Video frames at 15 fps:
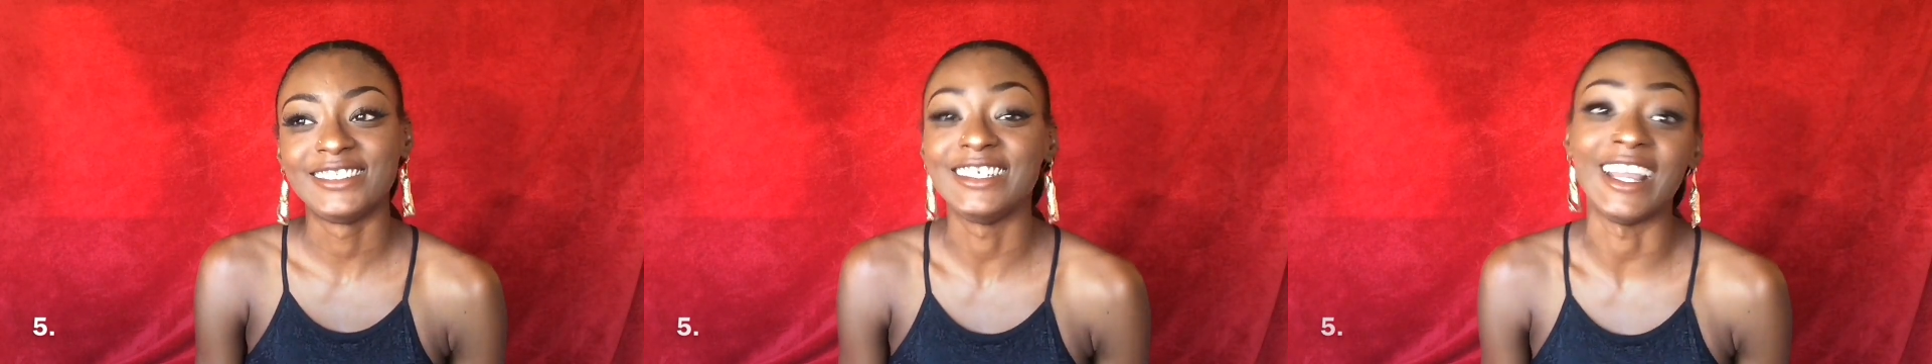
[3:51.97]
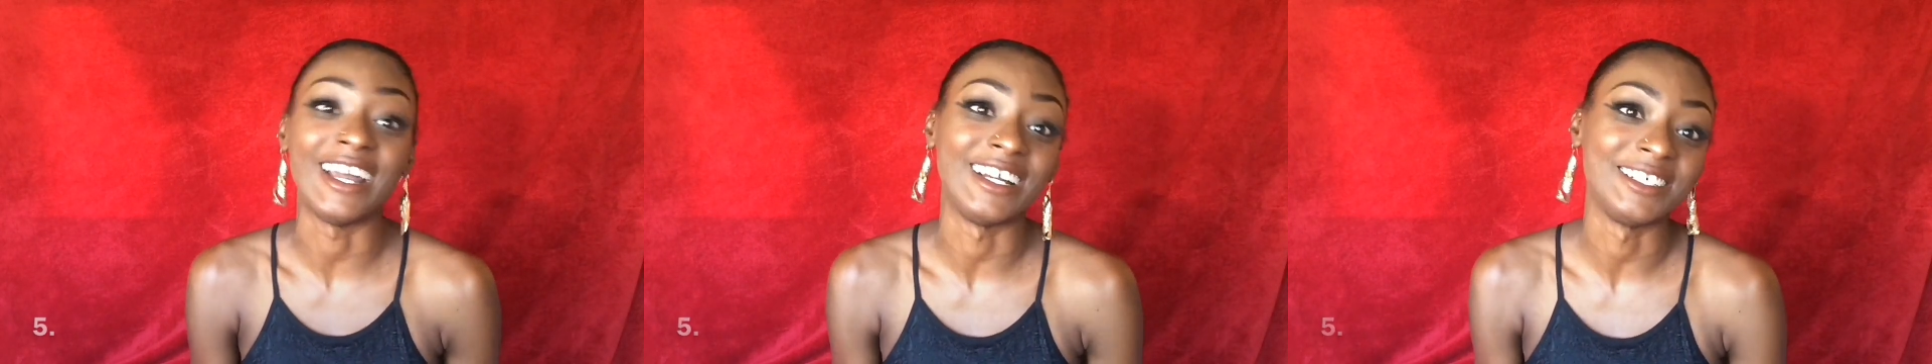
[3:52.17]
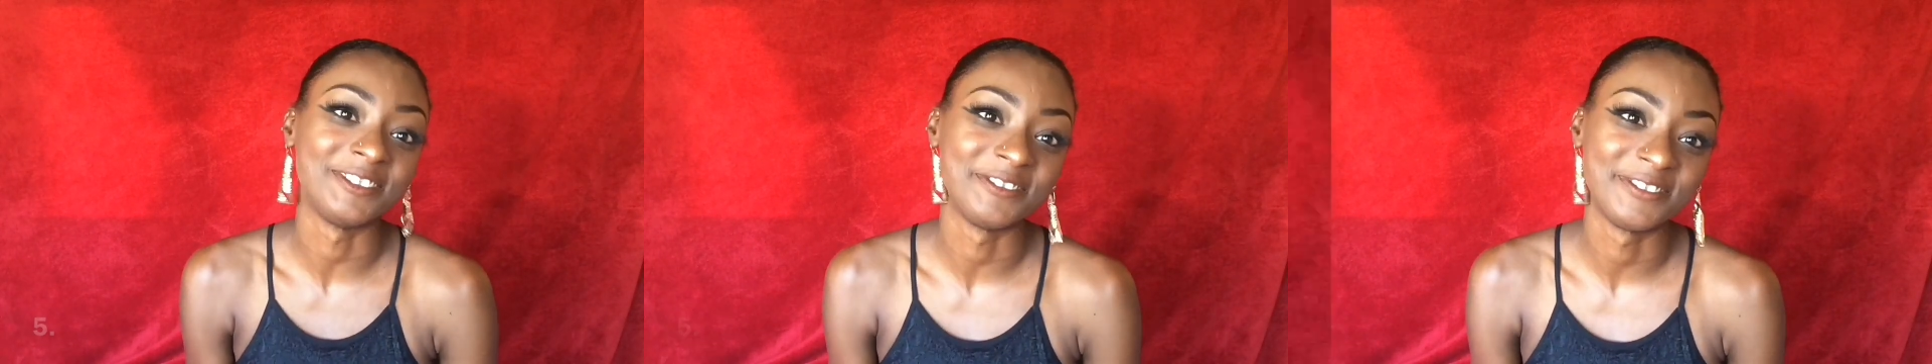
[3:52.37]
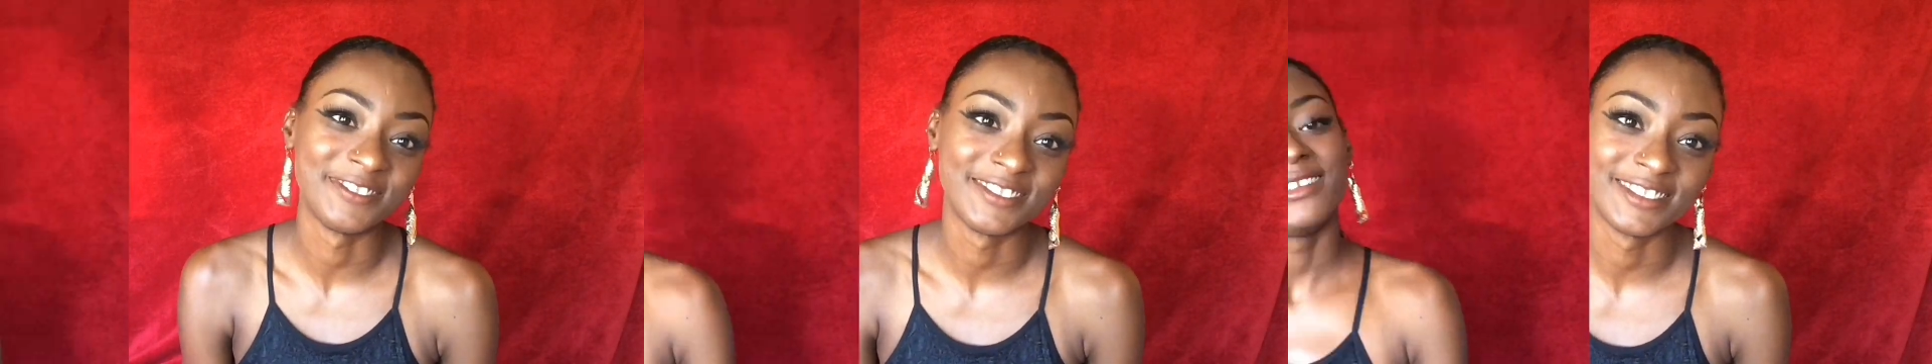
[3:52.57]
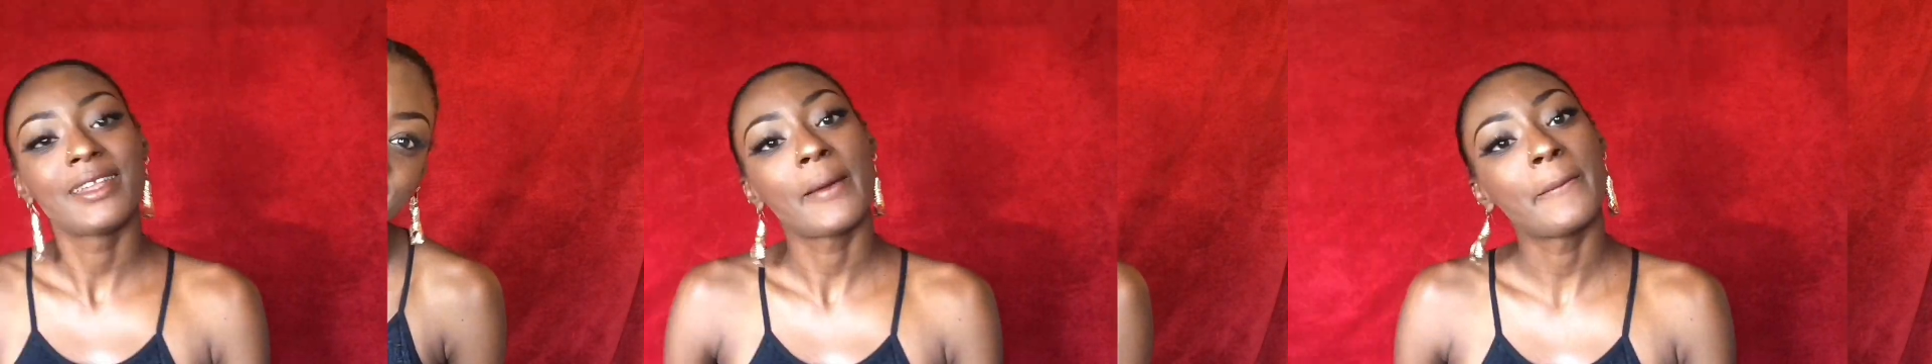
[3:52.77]
Yeah.
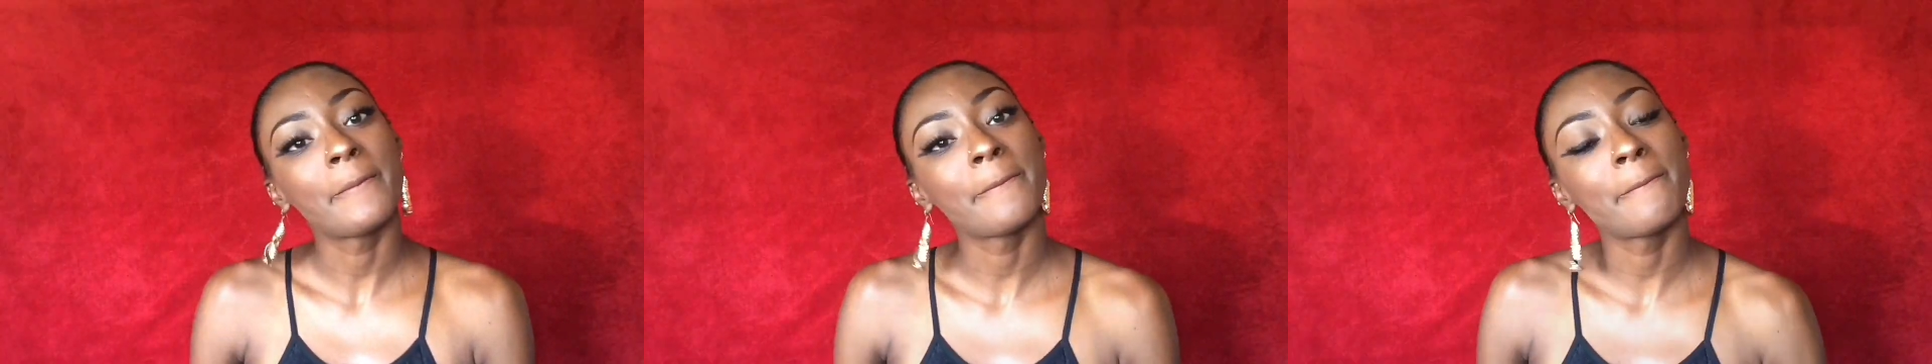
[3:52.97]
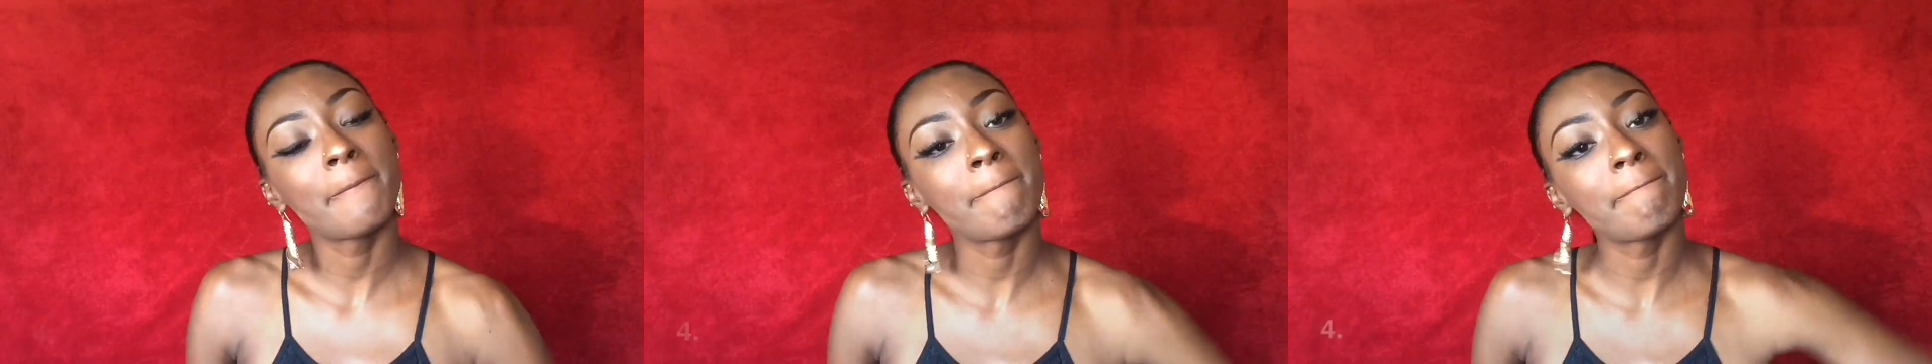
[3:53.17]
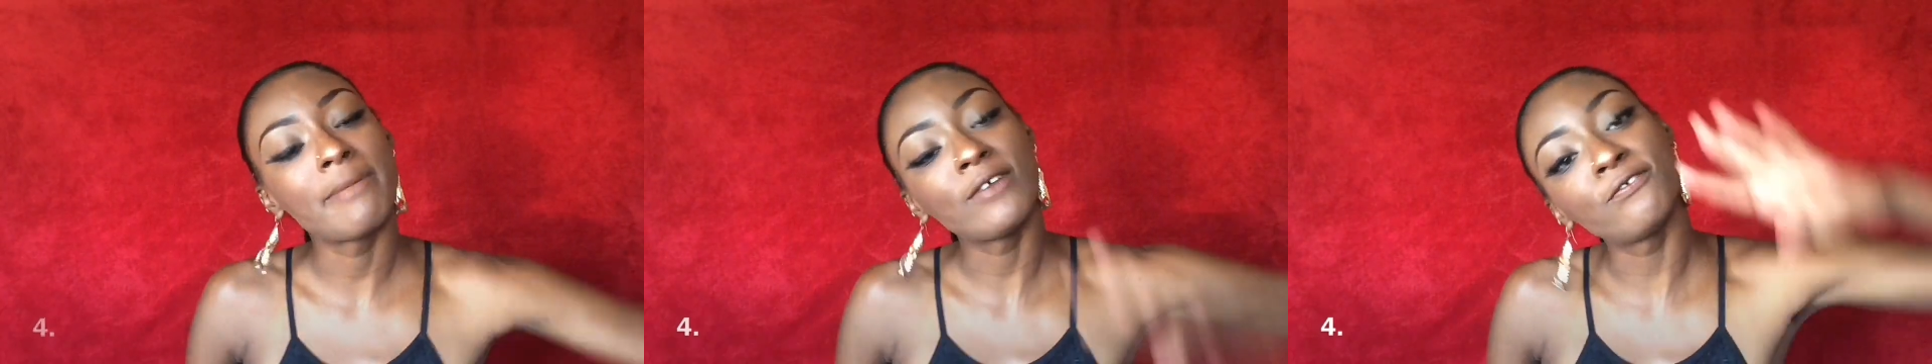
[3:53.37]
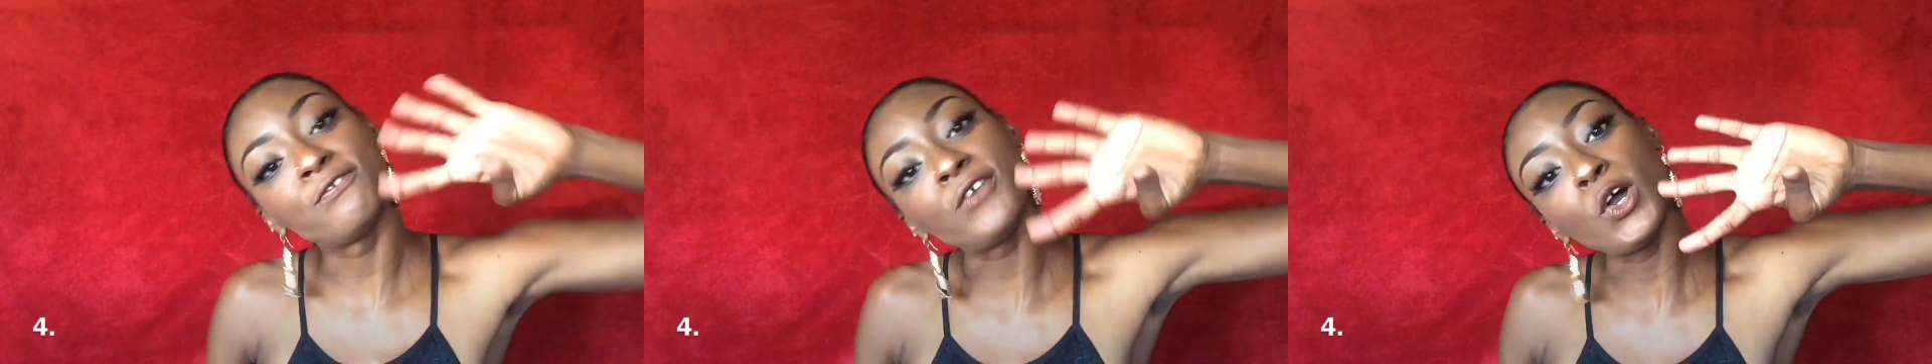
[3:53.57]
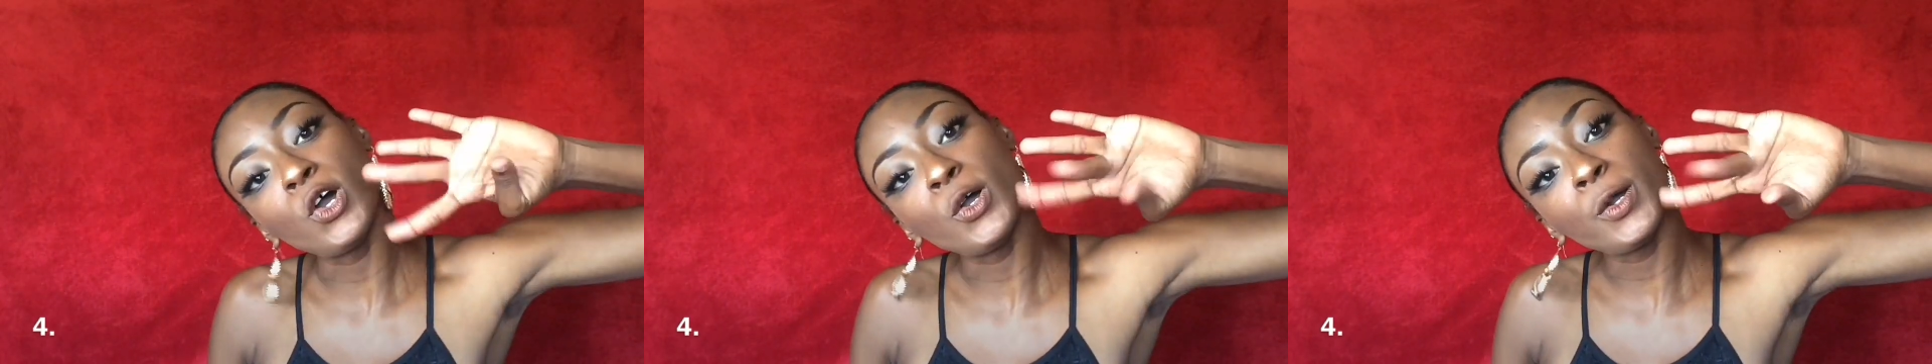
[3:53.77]
Number
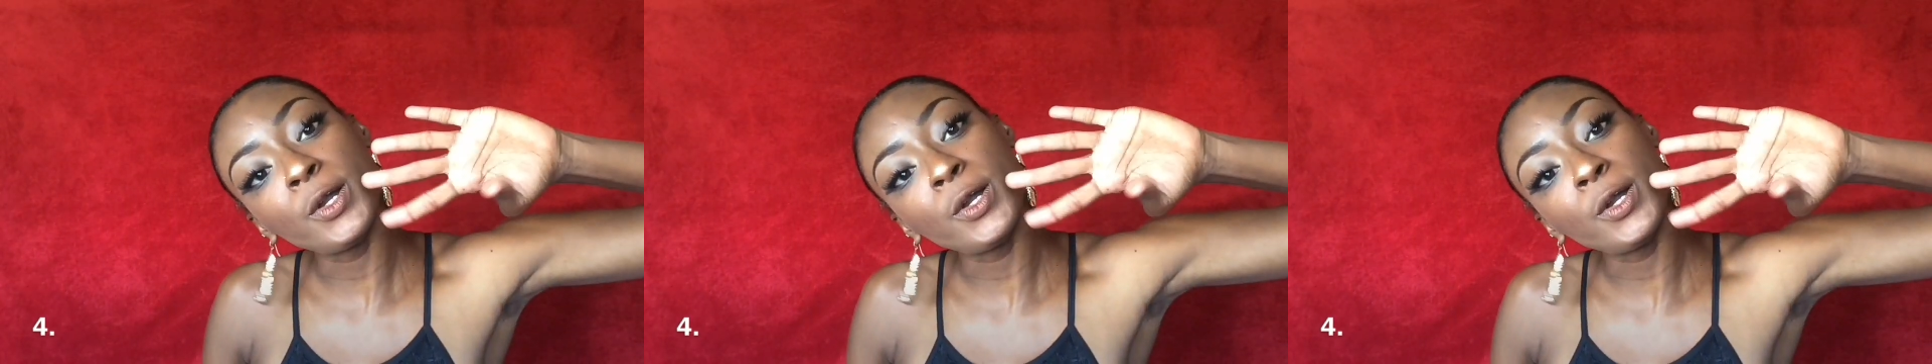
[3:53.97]
4,